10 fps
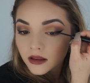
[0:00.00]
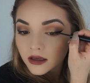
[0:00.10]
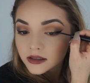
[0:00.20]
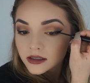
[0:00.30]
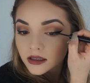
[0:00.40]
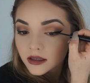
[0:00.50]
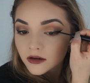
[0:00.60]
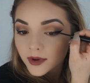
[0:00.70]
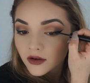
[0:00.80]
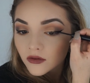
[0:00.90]
This is a
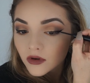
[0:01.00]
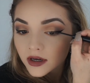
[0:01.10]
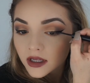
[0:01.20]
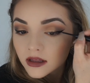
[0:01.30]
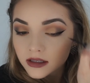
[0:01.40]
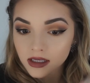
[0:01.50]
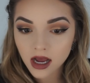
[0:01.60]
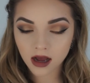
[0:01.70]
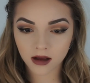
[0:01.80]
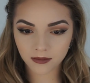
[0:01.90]
little bit runny, this
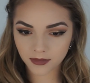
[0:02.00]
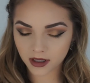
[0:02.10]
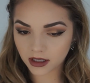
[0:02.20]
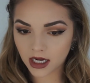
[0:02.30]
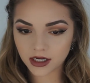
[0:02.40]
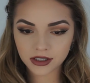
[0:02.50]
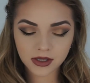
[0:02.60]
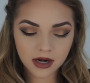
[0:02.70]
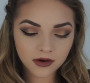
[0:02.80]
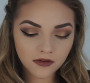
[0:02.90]
liner,
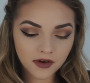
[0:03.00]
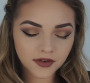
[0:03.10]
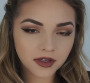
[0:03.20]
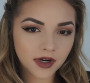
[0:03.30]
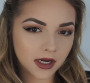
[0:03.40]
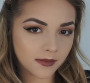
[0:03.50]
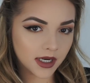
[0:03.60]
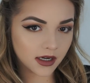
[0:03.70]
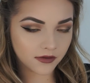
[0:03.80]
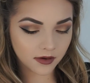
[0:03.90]
so I don't know if I really
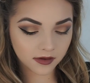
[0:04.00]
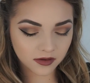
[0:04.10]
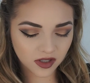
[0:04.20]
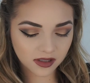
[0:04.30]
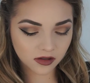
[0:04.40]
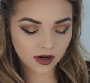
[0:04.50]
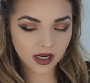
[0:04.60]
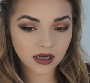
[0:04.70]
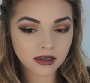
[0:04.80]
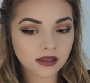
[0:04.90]
recommend it if you're just
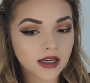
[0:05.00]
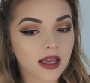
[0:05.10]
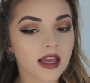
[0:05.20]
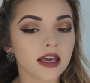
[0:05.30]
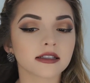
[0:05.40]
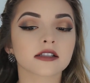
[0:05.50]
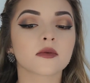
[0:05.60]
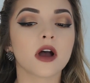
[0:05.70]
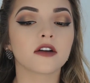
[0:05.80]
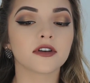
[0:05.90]
starting because like it takes a
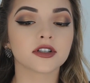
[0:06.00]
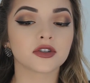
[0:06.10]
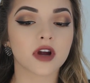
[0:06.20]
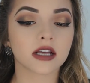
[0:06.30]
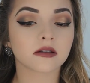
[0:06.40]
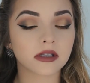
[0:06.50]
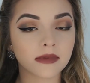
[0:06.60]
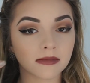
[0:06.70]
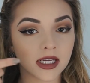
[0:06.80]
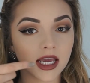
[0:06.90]
while for it to dry, so
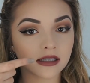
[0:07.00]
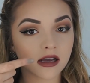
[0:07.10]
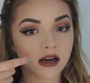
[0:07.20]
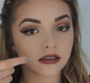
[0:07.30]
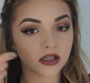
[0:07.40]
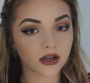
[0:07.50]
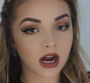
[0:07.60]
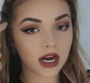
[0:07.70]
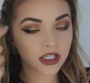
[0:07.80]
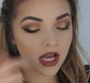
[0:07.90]
sometimes it gets onto your
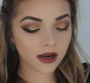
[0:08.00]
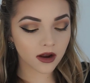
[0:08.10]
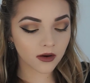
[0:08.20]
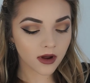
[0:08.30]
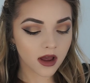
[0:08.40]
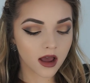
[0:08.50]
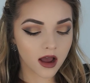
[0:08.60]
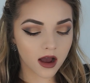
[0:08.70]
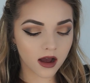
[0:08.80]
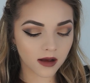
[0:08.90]
eyeshadow.
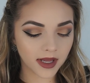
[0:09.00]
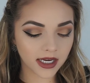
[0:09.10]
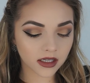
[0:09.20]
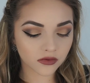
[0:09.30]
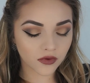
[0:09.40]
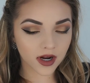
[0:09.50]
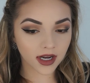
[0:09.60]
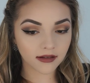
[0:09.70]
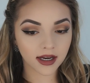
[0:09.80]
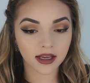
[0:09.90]
It is
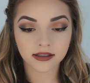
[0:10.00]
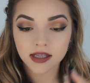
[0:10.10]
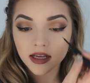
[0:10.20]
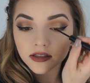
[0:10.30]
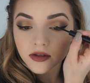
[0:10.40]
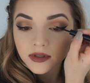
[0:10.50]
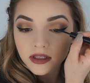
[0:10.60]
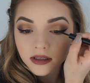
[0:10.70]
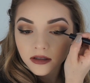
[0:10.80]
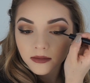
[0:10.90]
runny, like I said, so it's
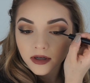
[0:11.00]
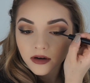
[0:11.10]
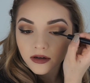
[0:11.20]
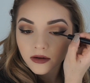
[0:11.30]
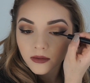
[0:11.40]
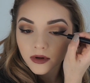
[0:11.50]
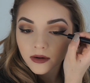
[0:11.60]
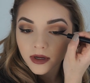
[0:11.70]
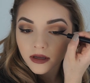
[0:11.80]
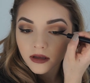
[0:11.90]
a little bit harder to work
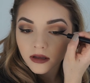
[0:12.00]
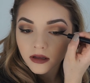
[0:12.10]
with.